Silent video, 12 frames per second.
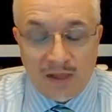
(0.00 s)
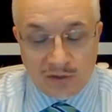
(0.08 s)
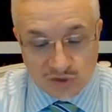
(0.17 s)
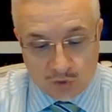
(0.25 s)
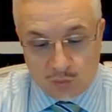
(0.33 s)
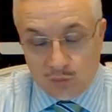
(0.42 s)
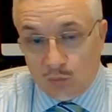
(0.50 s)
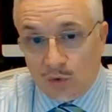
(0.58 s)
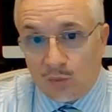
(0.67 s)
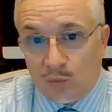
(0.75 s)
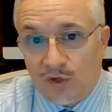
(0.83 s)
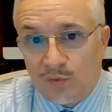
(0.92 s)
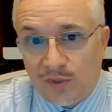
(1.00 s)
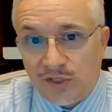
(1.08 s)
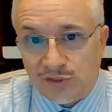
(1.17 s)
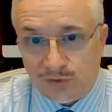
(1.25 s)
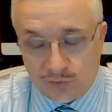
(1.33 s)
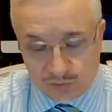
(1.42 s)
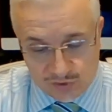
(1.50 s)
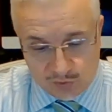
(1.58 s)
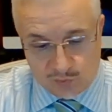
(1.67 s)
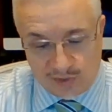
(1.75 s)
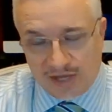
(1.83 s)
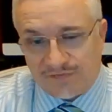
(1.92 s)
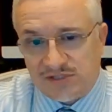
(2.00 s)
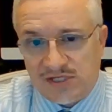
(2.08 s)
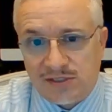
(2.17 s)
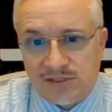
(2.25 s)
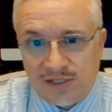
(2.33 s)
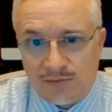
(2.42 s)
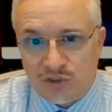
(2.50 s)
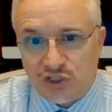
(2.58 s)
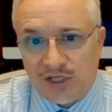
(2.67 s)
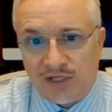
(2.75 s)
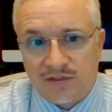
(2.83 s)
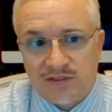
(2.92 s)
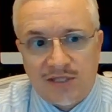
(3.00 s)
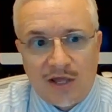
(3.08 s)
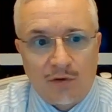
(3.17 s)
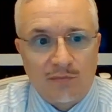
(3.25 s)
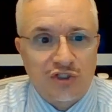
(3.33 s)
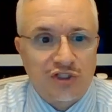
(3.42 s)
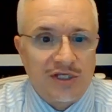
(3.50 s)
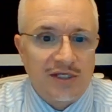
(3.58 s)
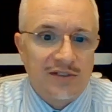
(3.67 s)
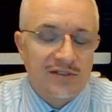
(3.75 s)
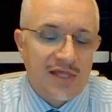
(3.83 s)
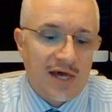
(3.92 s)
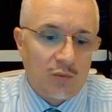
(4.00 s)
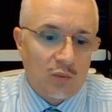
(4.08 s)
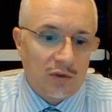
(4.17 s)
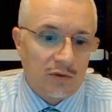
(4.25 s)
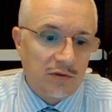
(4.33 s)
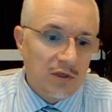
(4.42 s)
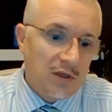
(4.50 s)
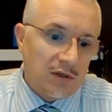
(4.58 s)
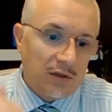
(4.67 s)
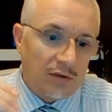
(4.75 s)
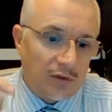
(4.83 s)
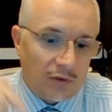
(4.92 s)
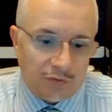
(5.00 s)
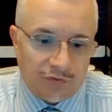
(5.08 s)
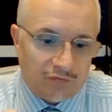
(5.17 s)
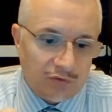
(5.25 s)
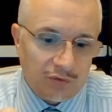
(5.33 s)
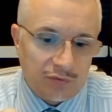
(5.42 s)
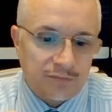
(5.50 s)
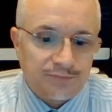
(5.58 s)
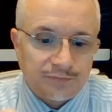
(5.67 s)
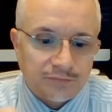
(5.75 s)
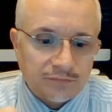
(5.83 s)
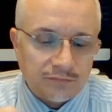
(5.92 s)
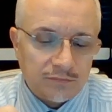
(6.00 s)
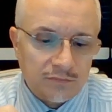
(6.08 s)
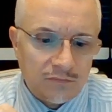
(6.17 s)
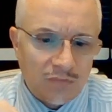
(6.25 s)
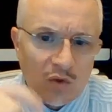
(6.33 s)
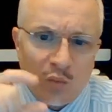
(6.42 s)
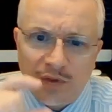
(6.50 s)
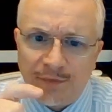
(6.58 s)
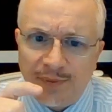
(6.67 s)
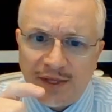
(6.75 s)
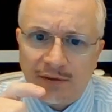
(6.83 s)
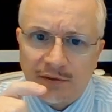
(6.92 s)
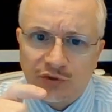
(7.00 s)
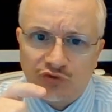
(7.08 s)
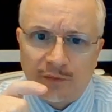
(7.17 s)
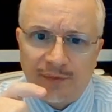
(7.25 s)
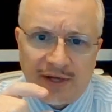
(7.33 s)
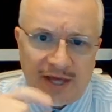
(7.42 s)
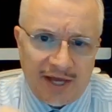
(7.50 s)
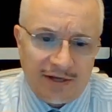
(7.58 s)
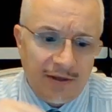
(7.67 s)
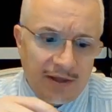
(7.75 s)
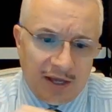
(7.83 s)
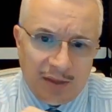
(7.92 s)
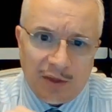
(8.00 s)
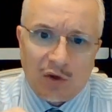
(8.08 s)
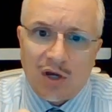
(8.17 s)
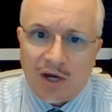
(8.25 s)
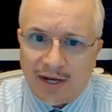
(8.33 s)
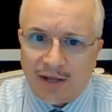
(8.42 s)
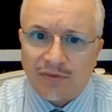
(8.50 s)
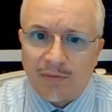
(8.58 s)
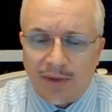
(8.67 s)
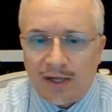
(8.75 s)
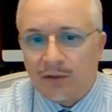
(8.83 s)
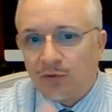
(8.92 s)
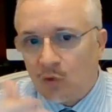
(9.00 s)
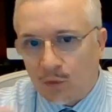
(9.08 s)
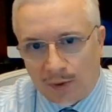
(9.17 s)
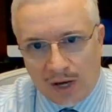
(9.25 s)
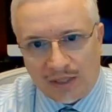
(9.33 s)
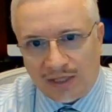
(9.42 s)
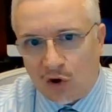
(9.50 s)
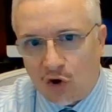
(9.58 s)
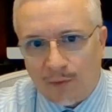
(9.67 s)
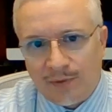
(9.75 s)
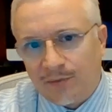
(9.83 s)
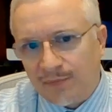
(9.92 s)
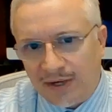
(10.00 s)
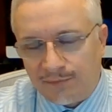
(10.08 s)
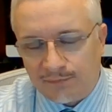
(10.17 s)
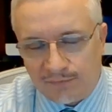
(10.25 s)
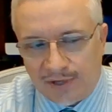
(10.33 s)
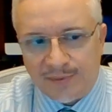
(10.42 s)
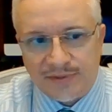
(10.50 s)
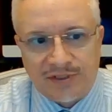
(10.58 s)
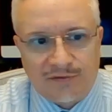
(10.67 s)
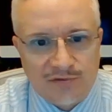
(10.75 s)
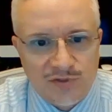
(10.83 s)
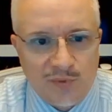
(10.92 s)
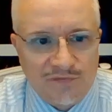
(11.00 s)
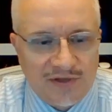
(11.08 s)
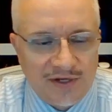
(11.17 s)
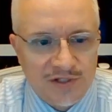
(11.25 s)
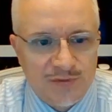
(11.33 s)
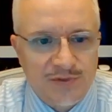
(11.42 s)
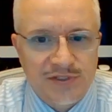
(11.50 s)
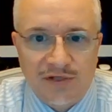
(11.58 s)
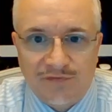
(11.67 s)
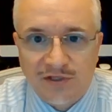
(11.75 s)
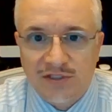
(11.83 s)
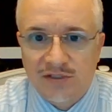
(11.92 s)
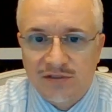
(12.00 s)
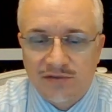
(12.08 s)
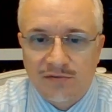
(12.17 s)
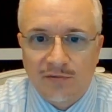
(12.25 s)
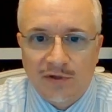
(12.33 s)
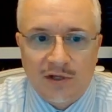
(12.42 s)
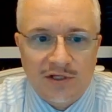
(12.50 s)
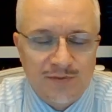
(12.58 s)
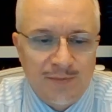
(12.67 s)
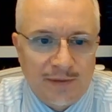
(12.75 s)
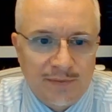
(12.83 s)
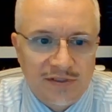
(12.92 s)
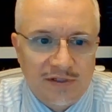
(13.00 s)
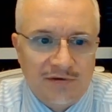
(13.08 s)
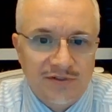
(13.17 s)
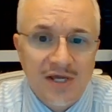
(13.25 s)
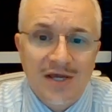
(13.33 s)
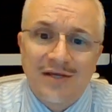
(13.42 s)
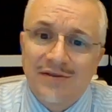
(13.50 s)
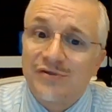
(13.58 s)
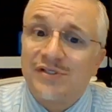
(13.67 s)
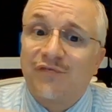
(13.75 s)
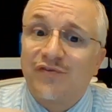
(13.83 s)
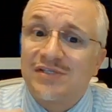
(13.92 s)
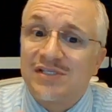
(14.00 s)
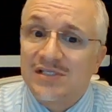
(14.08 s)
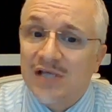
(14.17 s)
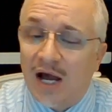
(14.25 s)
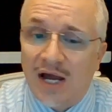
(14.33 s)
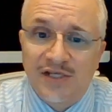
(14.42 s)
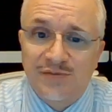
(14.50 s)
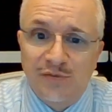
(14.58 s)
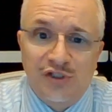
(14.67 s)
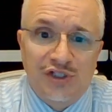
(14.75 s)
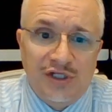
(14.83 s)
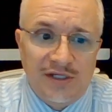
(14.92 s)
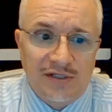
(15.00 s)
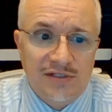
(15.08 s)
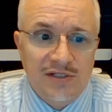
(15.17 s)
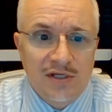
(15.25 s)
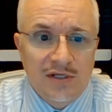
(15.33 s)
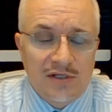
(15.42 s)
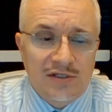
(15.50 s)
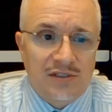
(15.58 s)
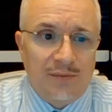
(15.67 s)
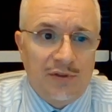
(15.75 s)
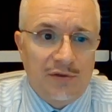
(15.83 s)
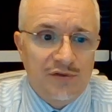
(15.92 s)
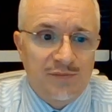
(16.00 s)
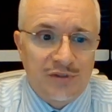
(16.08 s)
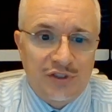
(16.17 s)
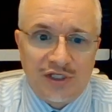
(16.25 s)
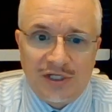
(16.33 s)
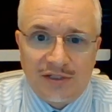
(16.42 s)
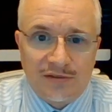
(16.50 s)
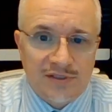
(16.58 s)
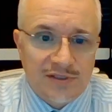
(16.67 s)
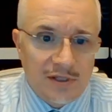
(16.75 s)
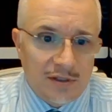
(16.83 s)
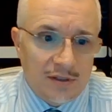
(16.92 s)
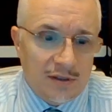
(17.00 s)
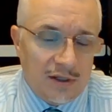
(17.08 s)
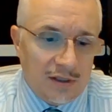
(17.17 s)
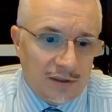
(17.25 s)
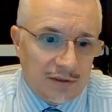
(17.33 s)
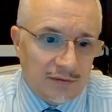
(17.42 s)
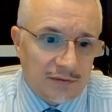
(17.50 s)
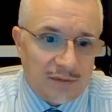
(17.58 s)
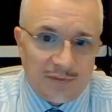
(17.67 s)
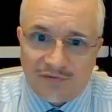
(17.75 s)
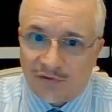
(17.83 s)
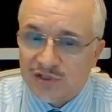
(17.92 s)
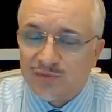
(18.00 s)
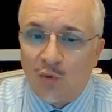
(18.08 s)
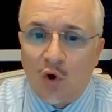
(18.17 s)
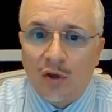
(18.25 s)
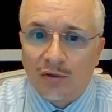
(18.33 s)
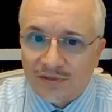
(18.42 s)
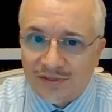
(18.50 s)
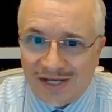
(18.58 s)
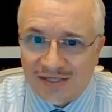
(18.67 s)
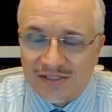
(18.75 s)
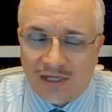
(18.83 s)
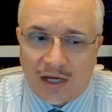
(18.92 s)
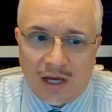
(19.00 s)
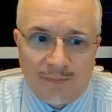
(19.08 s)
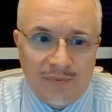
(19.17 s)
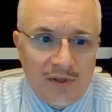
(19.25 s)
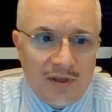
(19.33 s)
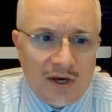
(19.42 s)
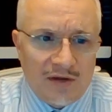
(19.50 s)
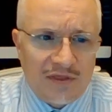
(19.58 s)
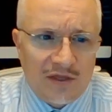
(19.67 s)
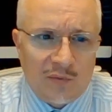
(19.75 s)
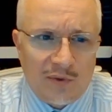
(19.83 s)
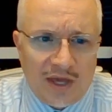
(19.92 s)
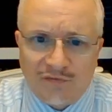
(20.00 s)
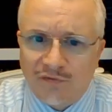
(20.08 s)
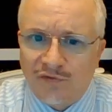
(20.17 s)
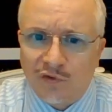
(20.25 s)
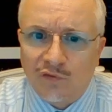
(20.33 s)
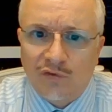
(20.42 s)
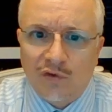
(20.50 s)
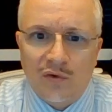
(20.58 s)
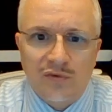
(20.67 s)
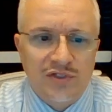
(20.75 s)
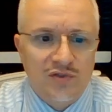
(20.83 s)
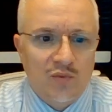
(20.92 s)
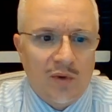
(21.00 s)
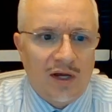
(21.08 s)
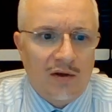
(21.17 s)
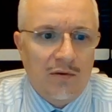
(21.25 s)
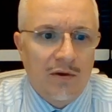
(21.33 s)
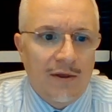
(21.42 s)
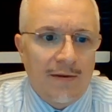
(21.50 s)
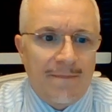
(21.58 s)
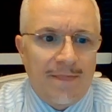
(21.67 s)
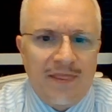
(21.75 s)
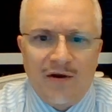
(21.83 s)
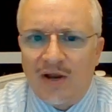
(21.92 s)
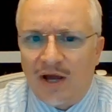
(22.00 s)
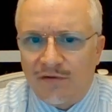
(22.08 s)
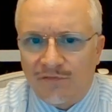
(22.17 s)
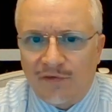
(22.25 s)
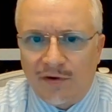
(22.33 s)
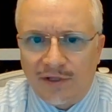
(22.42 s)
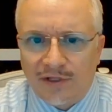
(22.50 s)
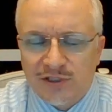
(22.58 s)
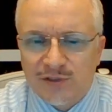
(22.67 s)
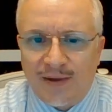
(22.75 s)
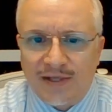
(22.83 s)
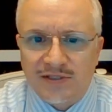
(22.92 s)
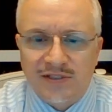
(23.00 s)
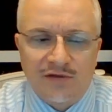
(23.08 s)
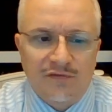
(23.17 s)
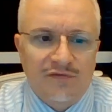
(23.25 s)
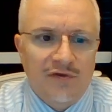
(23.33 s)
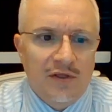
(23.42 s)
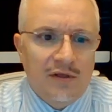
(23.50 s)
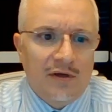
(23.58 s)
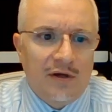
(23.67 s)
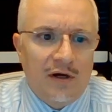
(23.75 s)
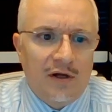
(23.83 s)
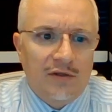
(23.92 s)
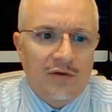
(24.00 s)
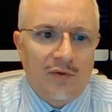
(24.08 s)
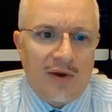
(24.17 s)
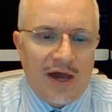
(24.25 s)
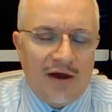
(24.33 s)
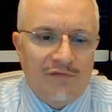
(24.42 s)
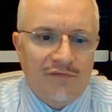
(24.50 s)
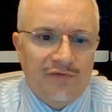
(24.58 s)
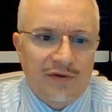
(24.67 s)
So what do we do? So we have CNC machines. They are machines that will go through with a drill bit head, and they'll cut out the metal or polycarbonate, many materials, but I'm getting specifics. It cuts many materials. There's different size machines. Some of those machines could be very small or desktop. I think we have a few of those as well. They're not very expensive. And then you have